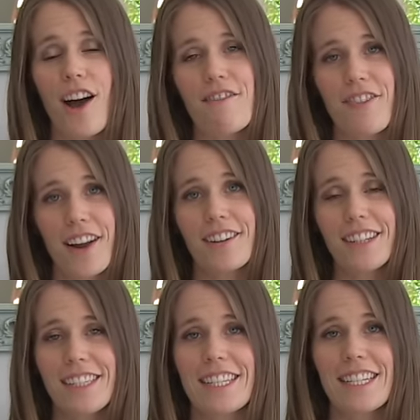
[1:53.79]
I
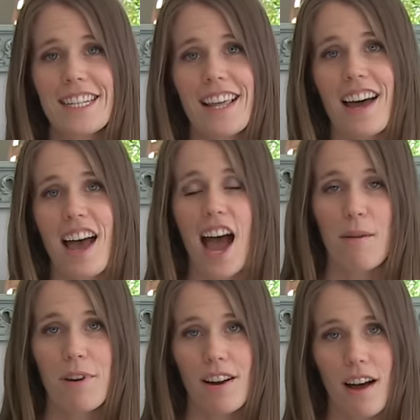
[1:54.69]
finally ditched that habit